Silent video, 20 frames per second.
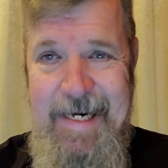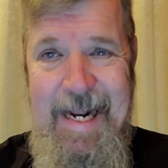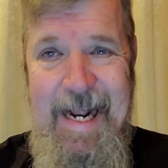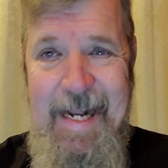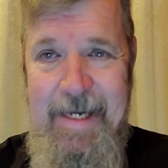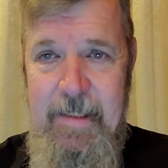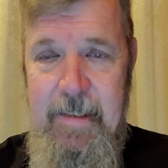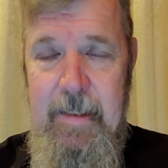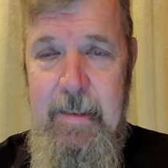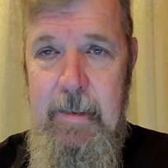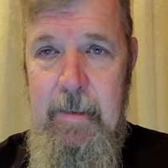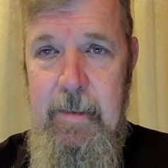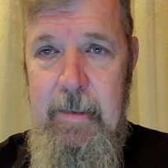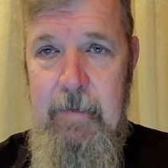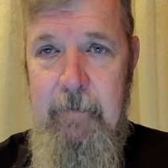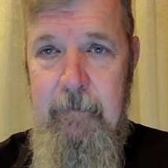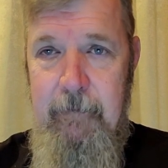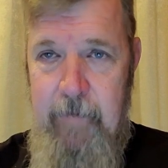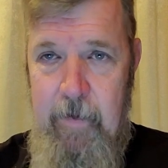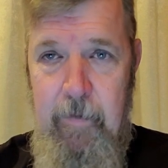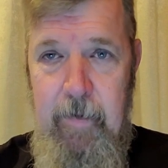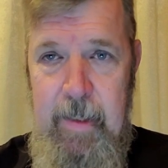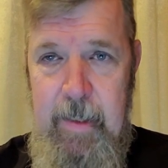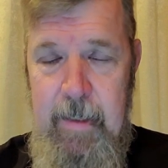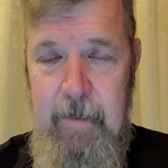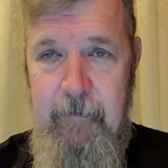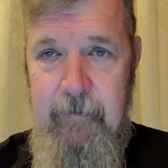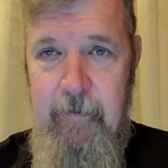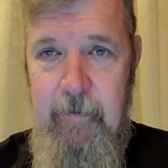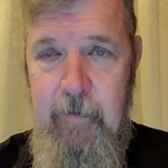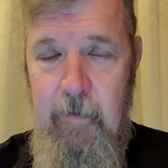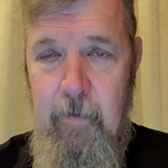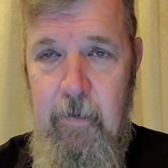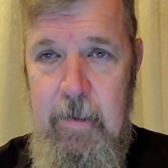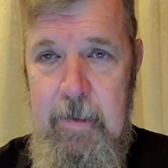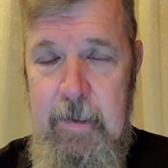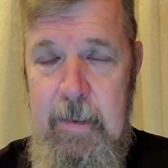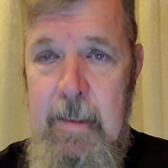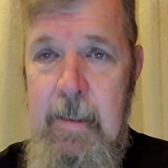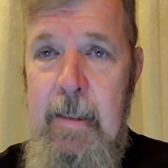not very
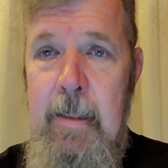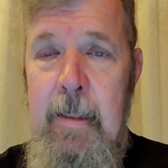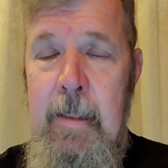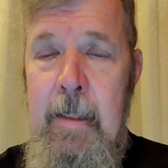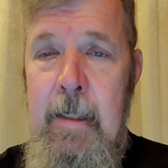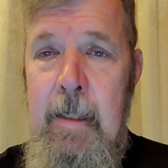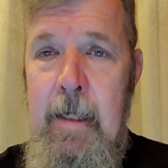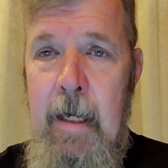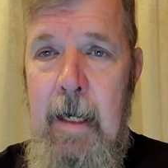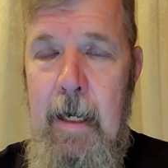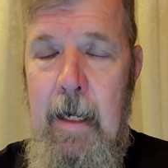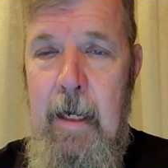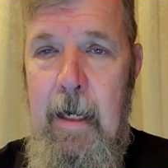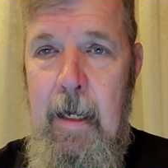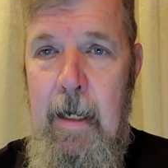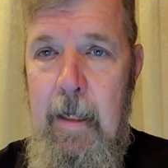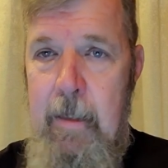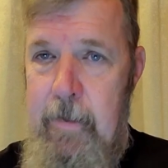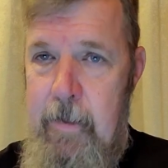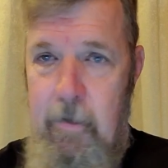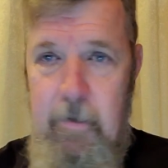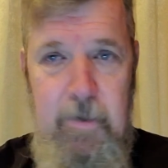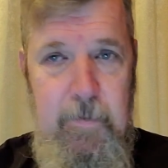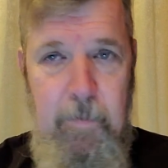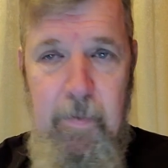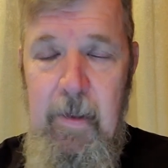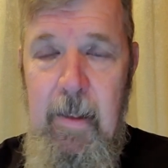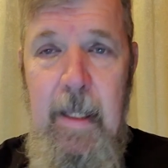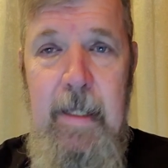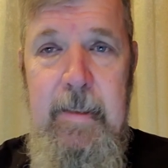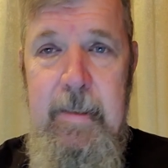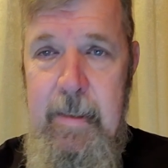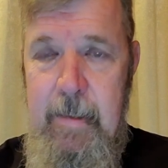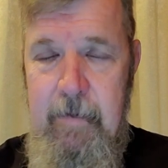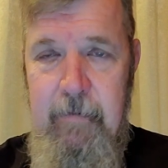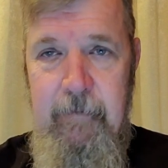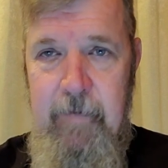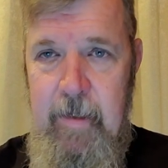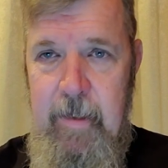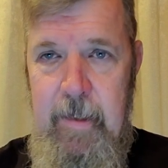difficult. There's plenty
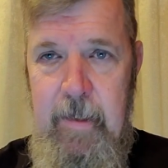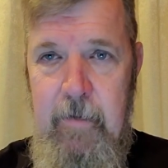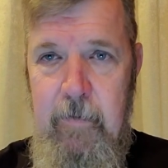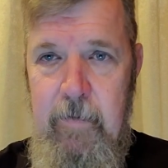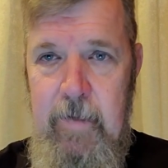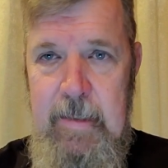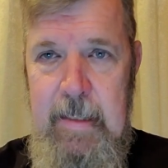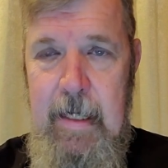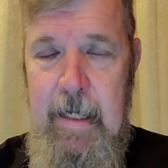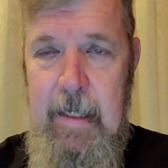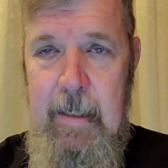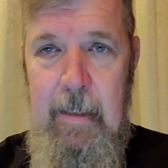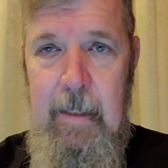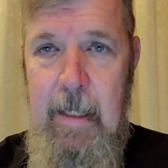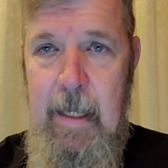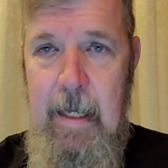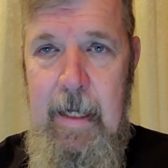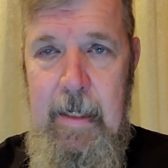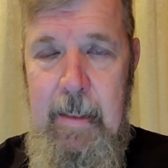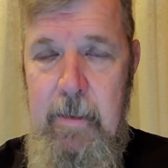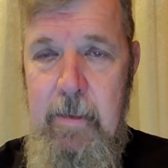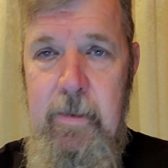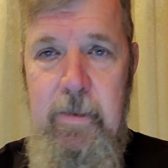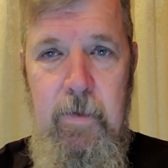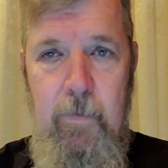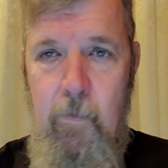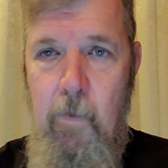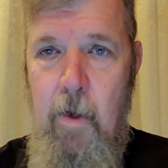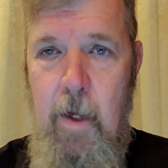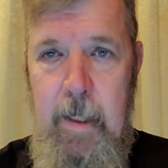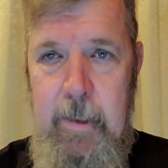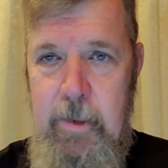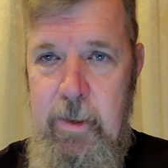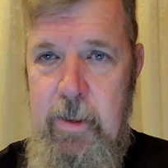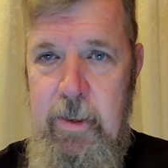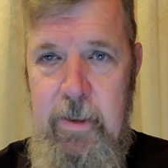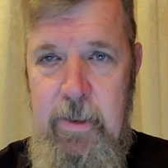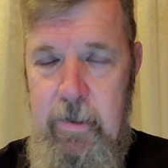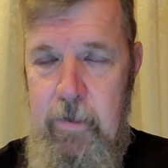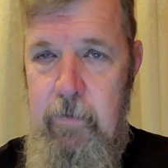of videos online to
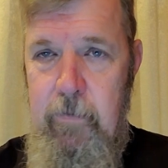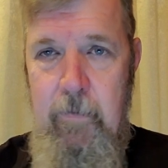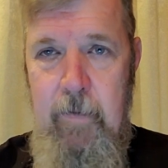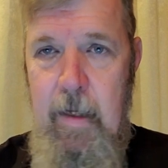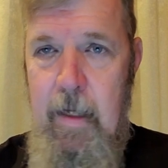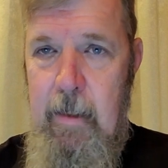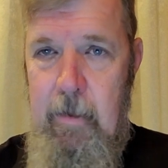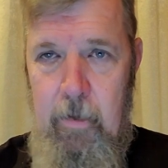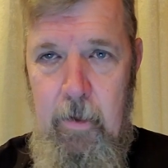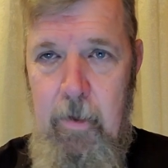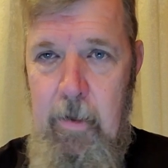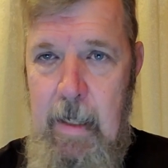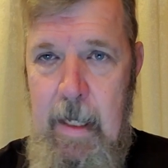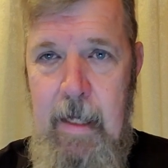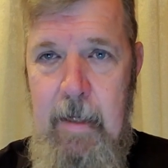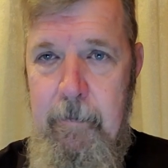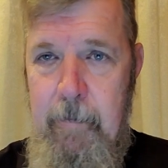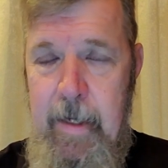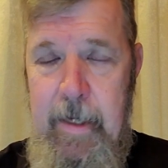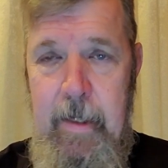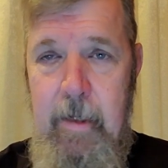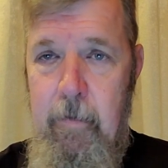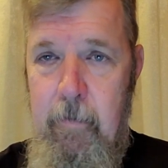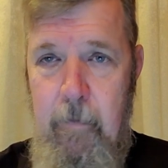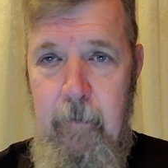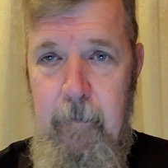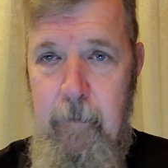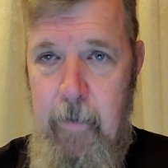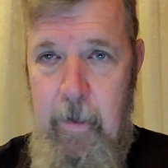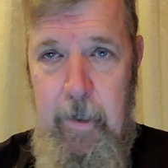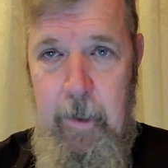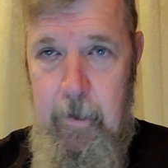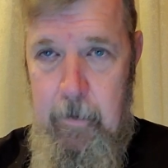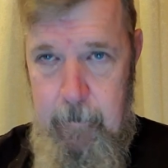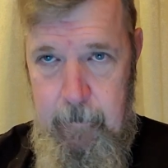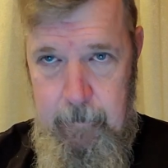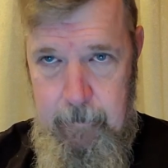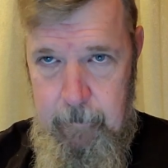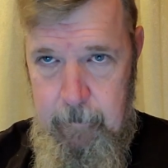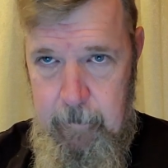watch to learn how to make your own butter,
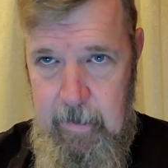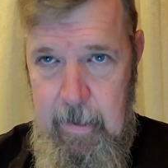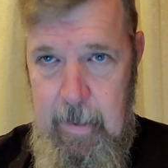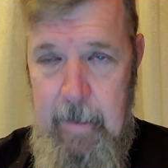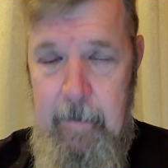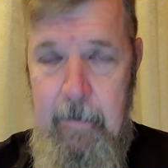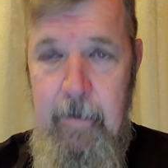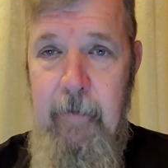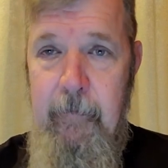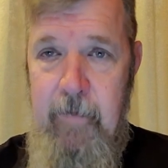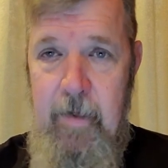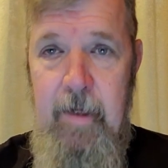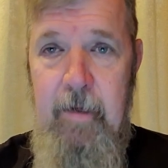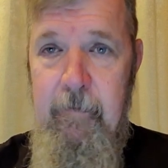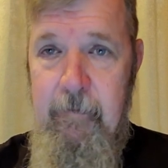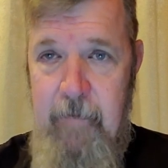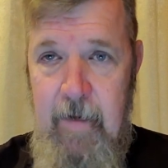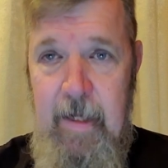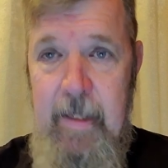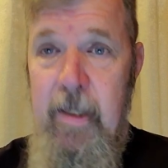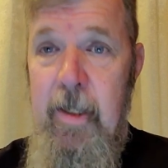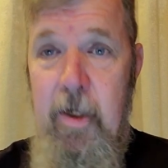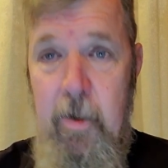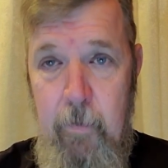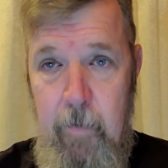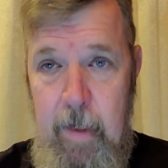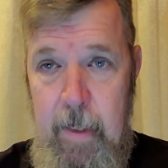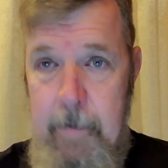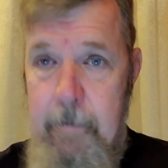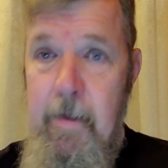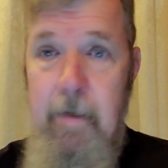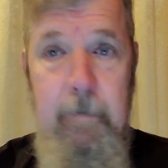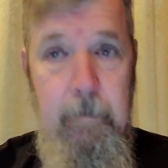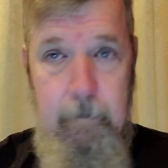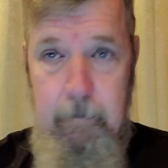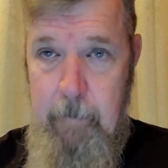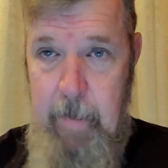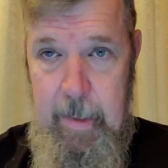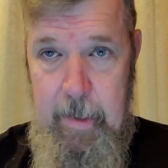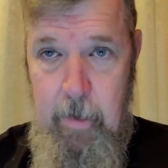okay? If you can find the cream,
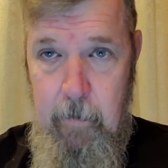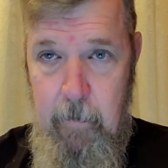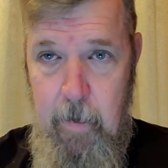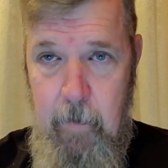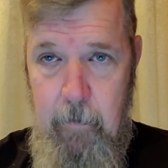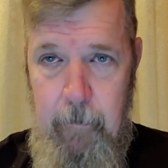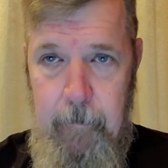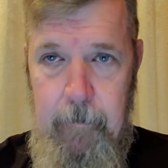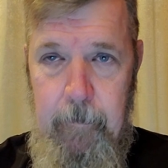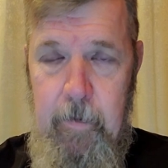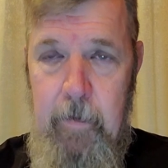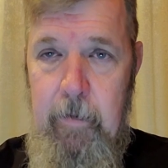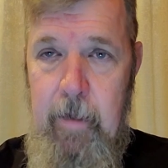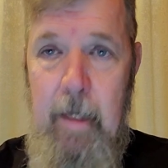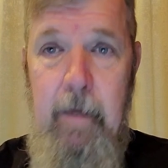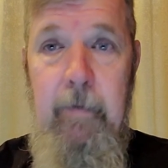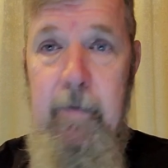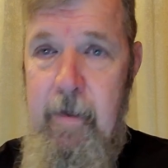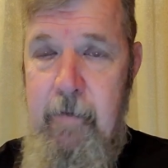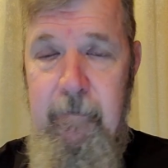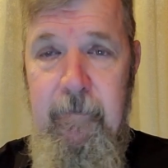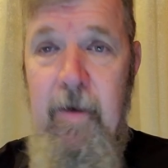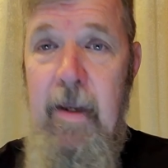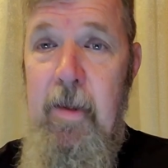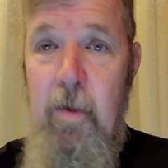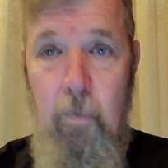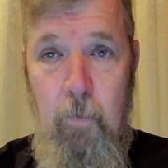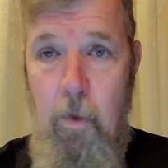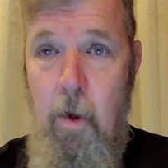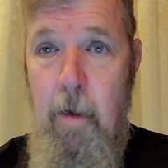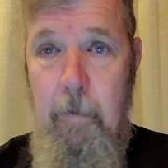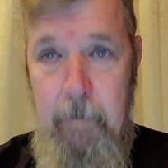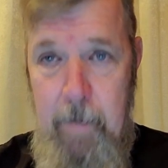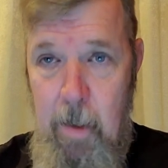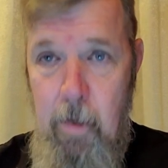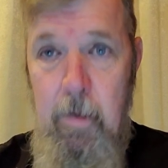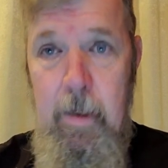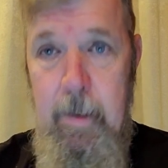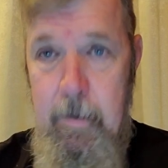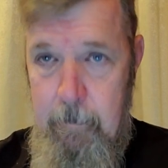make your own, okay? You can find the raw
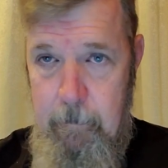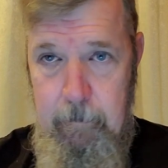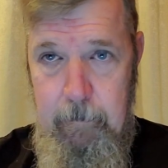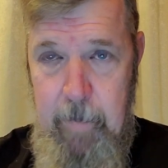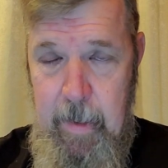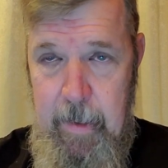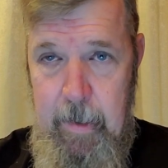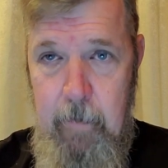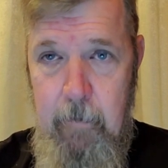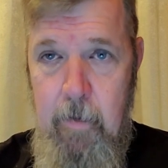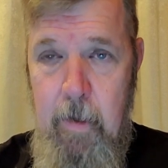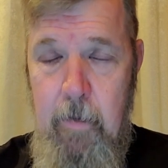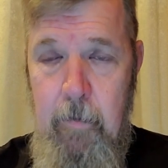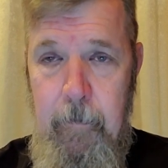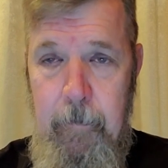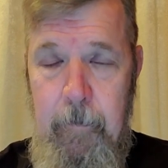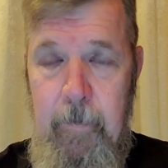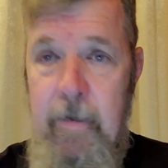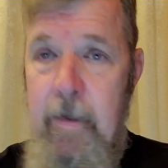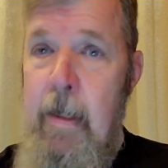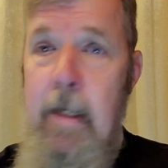milk, make your own.